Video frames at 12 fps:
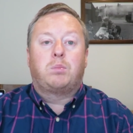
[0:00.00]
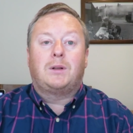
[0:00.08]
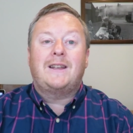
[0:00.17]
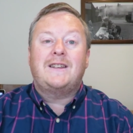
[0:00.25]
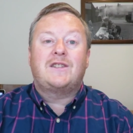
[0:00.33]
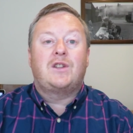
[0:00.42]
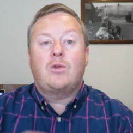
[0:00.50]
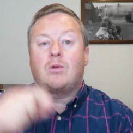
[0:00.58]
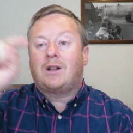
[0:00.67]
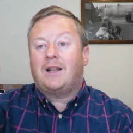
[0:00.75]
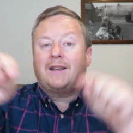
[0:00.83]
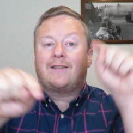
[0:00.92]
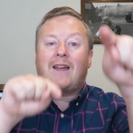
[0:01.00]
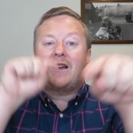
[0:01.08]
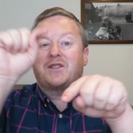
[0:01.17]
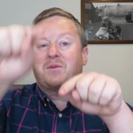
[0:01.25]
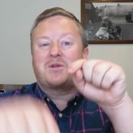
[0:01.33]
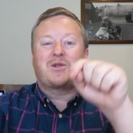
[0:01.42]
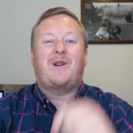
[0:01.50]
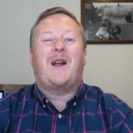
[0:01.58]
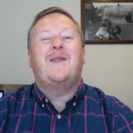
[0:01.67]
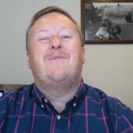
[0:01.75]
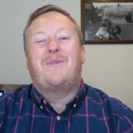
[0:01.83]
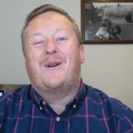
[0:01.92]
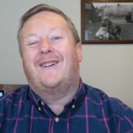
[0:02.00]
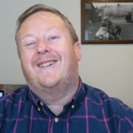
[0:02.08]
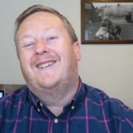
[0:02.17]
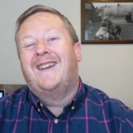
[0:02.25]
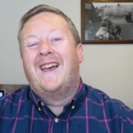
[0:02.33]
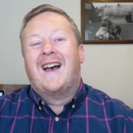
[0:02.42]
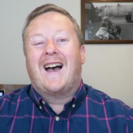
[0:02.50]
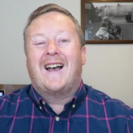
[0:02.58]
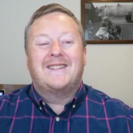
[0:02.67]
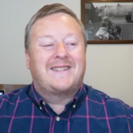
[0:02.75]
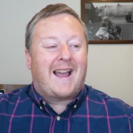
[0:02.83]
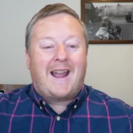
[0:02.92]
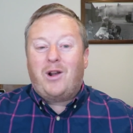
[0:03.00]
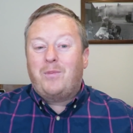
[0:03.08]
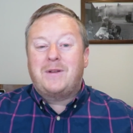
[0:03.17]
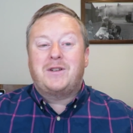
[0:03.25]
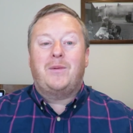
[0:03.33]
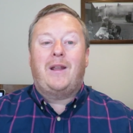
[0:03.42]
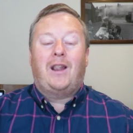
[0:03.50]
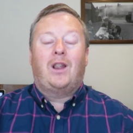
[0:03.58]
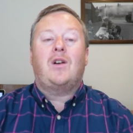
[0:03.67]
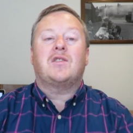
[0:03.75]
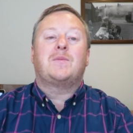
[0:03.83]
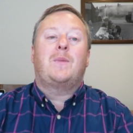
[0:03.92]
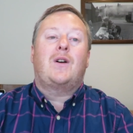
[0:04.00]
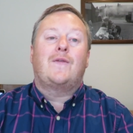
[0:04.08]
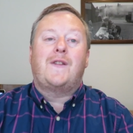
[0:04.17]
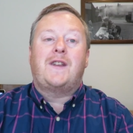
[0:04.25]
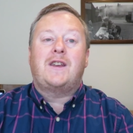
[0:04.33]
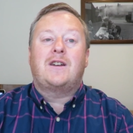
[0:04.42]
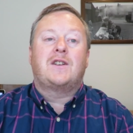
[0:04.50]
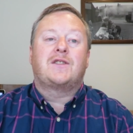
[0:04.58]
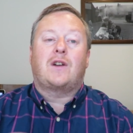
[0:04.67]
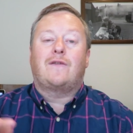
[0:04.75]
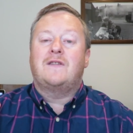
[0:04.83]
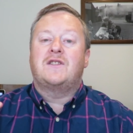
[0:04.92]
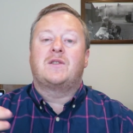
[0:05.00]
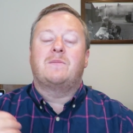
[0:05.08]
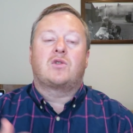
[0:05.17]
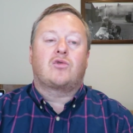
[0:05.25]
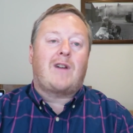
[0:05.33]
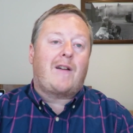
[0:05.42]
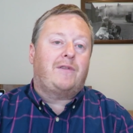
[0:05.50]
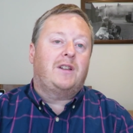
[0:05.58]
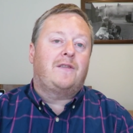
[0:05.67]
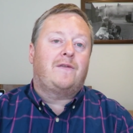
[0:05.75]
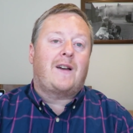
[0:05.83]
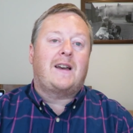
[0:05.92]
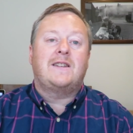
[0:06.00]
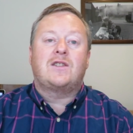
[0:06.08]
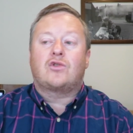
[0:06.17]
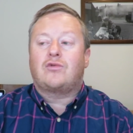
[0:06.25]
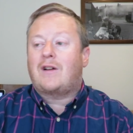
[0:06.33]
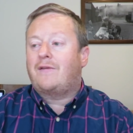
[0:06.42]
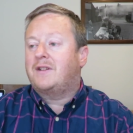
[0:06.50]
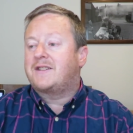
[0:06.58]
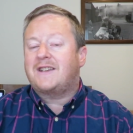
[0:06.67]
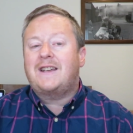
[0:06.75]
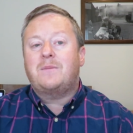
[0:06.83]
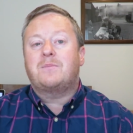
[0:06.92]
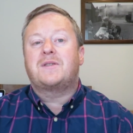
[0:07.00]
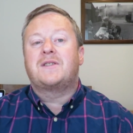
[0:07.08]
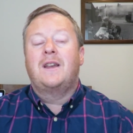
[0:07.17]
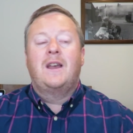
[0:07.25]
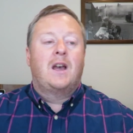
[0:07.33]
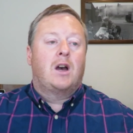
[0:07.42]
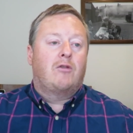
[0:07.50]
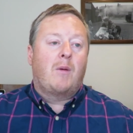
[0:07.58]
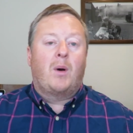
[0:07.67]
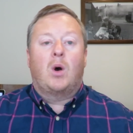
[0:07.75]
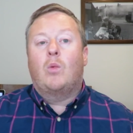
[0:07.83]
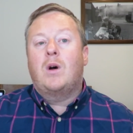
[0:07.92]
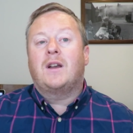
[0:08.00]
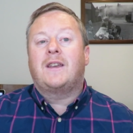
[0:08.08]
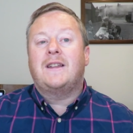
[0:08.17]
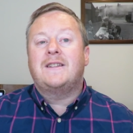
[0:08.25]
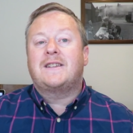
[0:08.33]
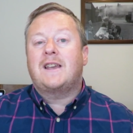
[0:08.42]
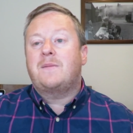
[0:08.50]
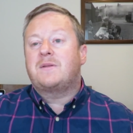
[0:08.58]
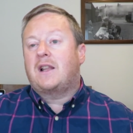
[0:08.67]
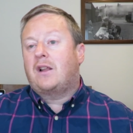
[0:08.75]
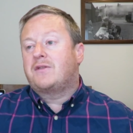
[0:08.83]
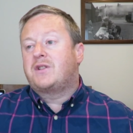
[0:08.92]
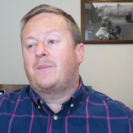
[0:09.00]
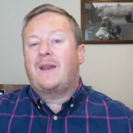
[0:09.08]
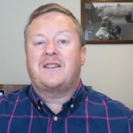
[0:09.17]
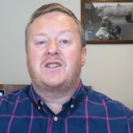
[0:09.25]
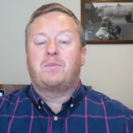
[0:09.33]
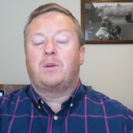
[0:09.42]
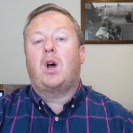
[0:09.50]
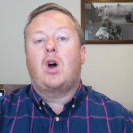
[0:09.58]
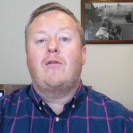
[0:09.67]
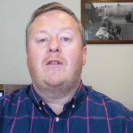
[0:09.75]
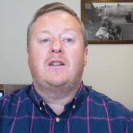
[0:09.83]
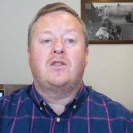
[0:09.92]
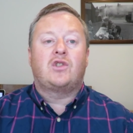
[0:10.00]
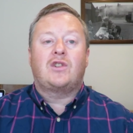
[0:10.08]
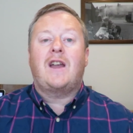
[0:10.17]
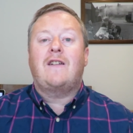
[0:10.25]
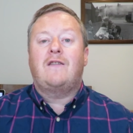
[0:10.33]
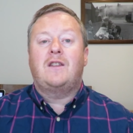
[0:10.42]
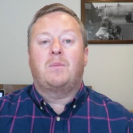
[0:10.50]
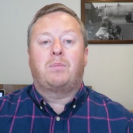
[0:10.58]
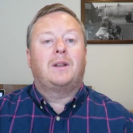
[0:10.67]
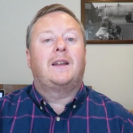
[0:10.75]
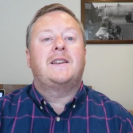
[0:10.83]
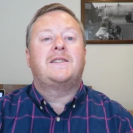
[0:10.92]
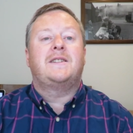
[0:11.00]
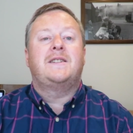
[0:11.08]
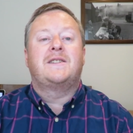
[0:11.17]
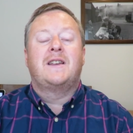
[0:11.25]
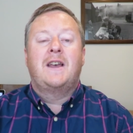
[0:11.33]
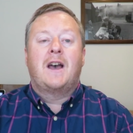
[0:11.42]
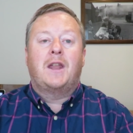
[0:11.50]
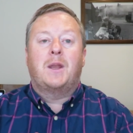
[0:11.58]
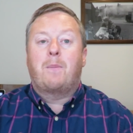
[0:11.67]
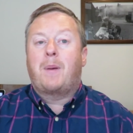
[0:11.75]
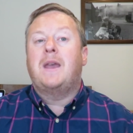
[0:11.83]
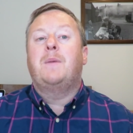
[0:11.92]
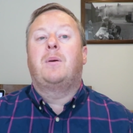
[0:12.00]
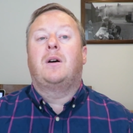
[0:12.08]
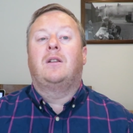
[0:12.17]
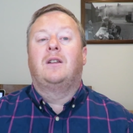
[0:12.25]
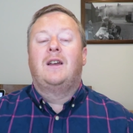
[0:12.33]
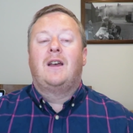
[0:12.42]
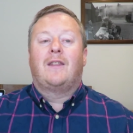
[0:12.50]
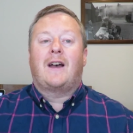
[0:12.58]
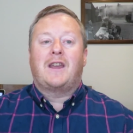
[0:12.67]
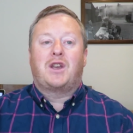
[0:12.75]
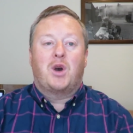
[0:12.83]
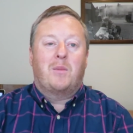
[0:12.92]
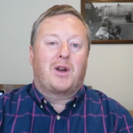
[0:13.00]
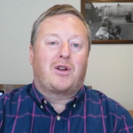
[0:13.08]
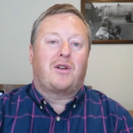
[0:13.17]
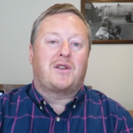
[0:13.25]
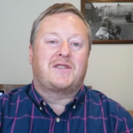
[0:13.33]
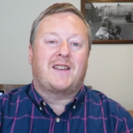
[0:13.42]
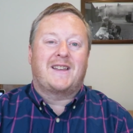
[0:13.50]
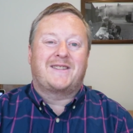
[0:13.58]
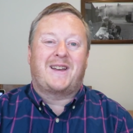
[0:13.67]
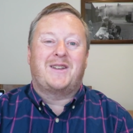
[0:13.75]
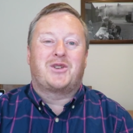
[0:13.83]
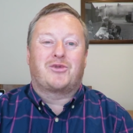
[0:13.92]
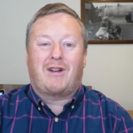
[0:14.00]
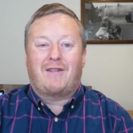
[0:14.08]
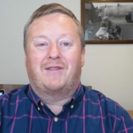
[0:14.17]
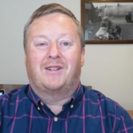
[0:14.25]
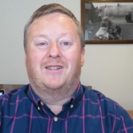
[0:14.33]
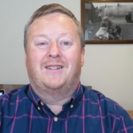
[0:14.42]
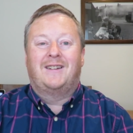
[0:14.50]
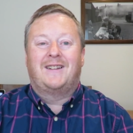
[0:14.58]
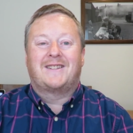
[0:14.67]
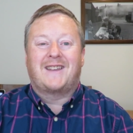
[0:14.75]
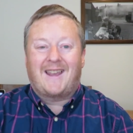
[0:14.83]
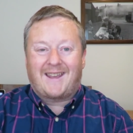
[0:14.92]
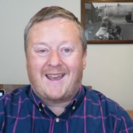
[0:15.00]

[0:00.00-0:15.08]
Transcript: please do click that subscribe button, and I'll be doing lots more videos offering some travel advice, travel tips, remote working tips. I'll also be exploring and sharing the places and the people that I come across as I travel. Take